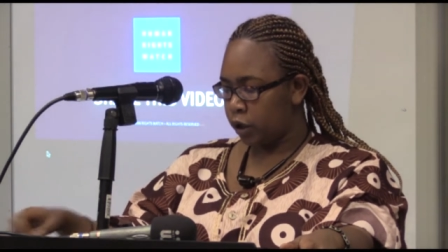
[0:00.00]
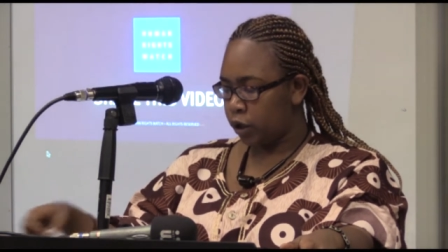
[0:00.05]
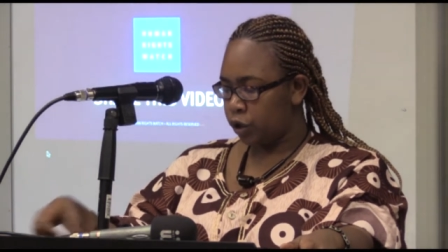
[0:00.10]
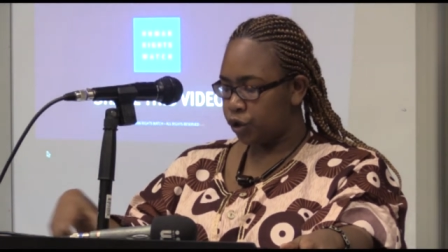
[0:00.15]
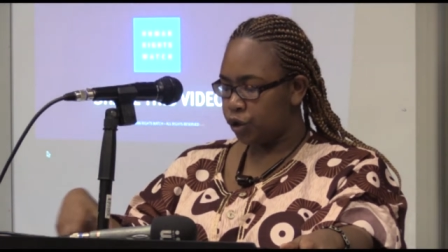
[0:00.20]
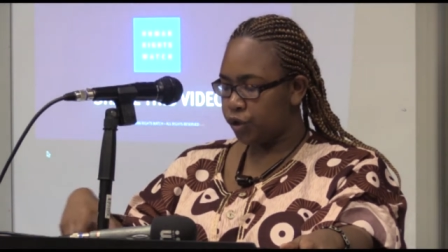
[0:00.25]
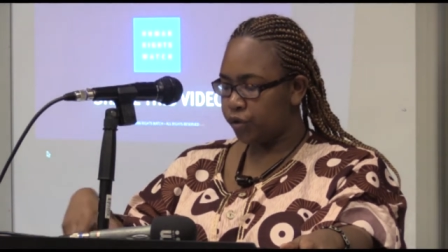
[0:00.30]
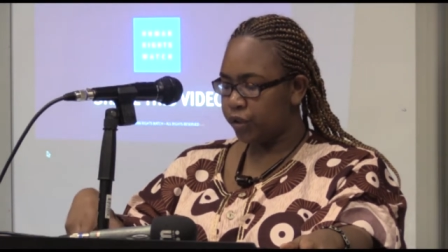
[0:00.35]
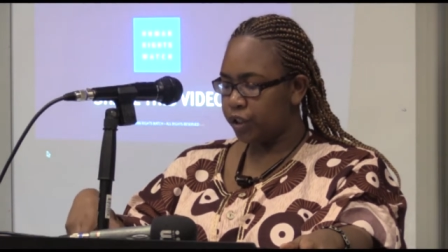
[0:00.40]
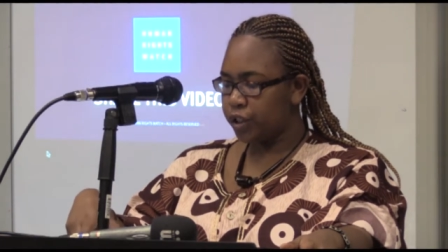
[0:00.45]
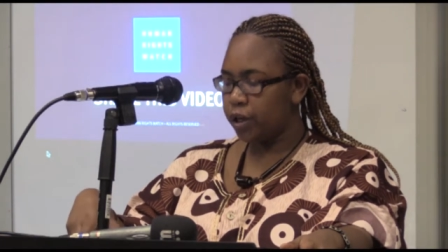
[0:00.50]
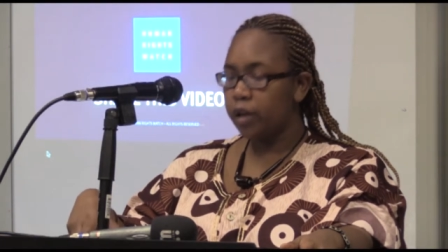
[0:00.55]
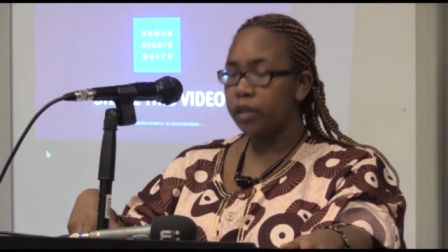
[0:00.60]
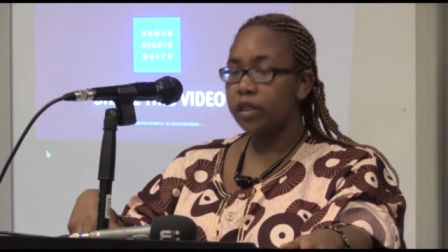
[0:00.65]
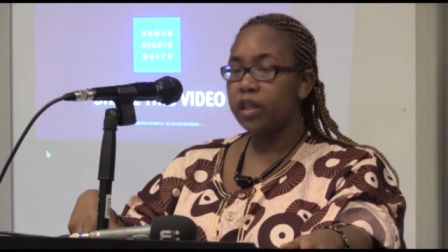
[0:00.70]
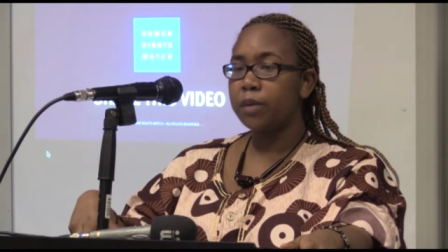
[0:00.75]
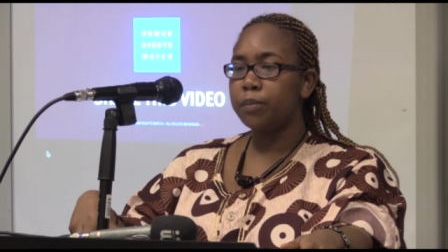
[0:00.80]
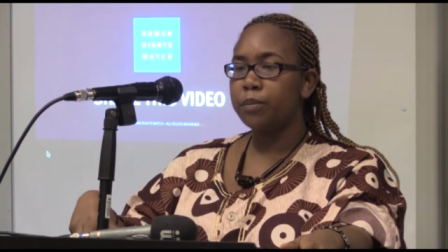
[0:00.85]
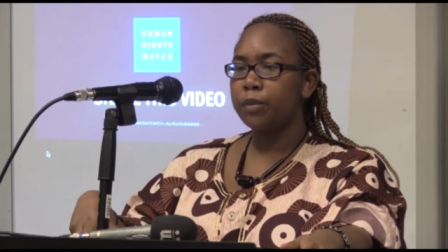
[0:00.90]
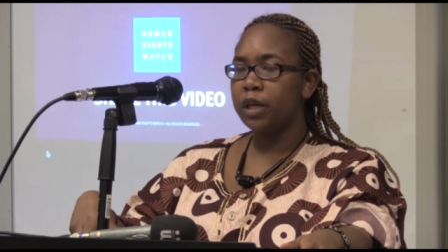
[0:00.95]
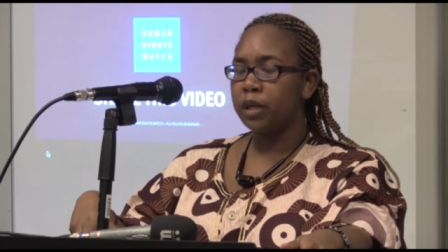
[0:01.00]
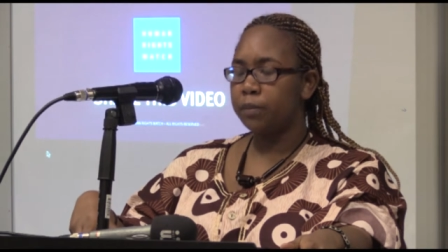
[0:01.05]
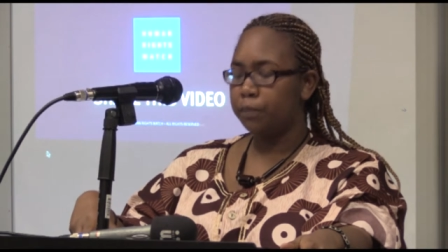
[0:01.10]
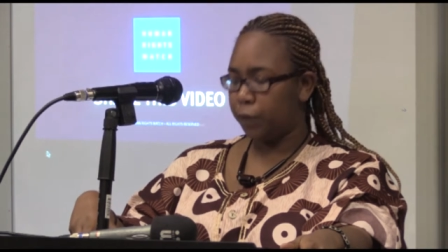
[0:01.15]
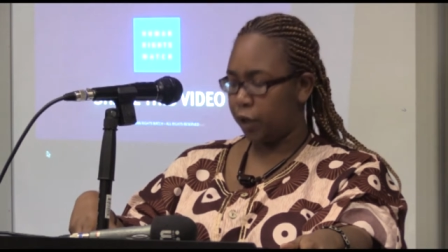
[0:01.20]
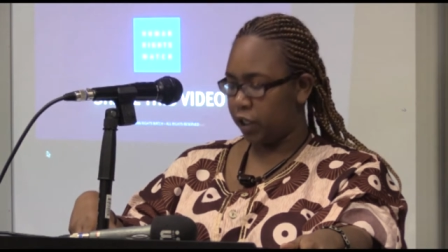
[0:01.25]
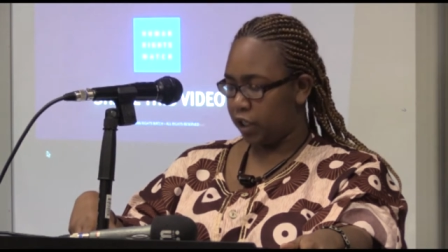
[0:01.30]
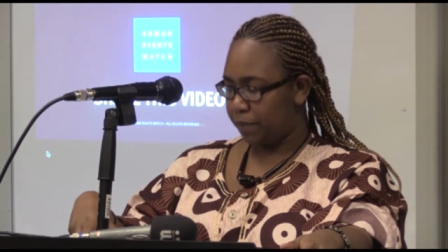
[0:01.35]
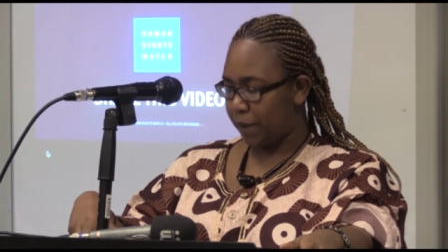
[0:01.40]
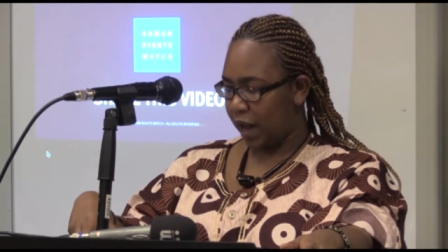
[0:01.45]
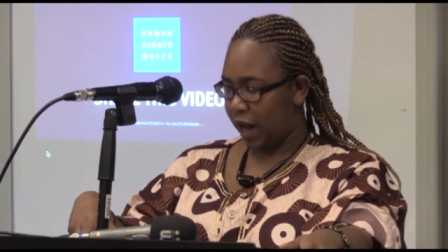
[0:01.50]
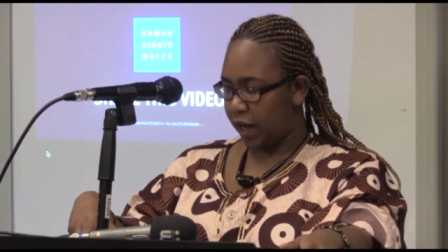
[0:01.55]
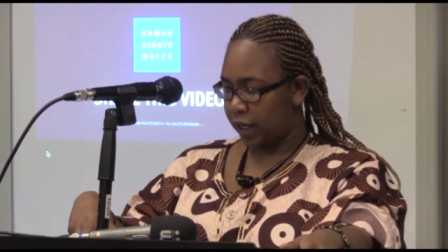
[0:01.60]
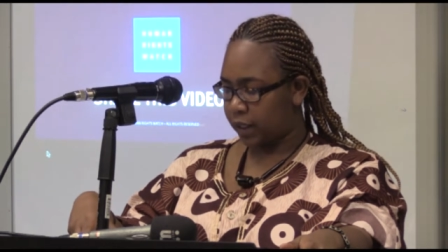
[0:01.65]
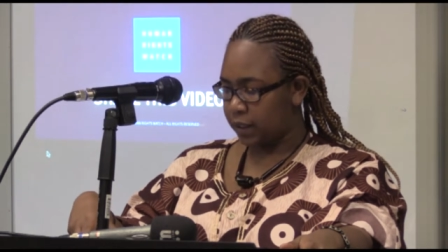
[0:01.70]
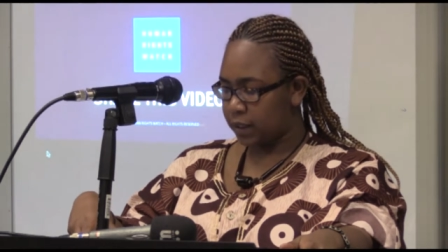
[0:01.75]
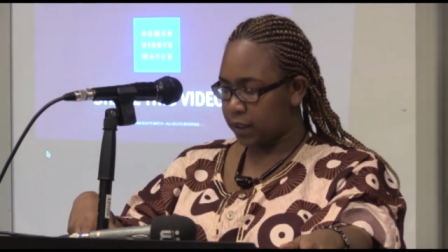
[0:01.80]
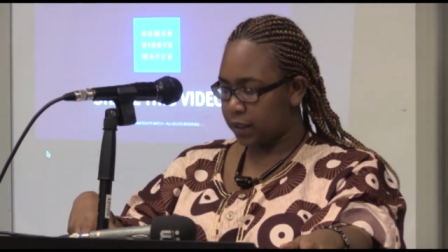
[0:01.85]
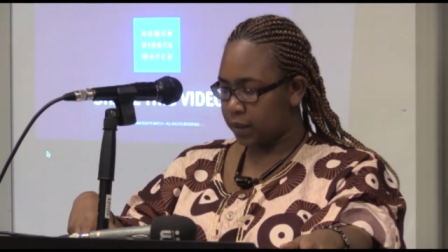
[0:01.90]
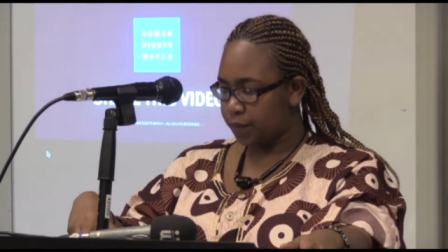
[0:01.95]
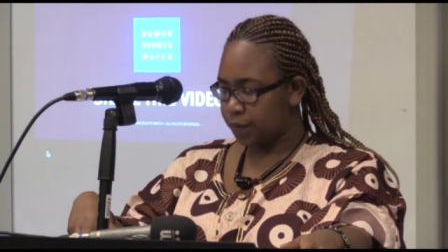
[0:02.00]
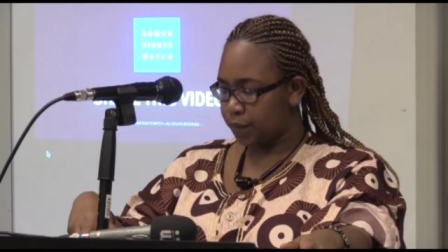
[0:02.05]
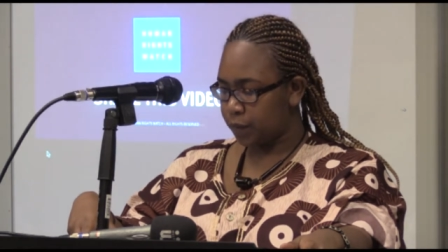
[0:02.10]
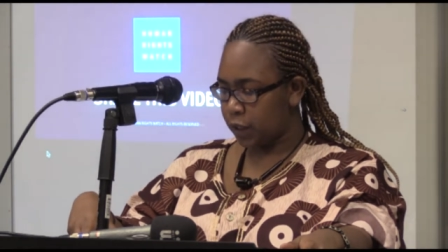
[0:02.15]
You return them in body bags.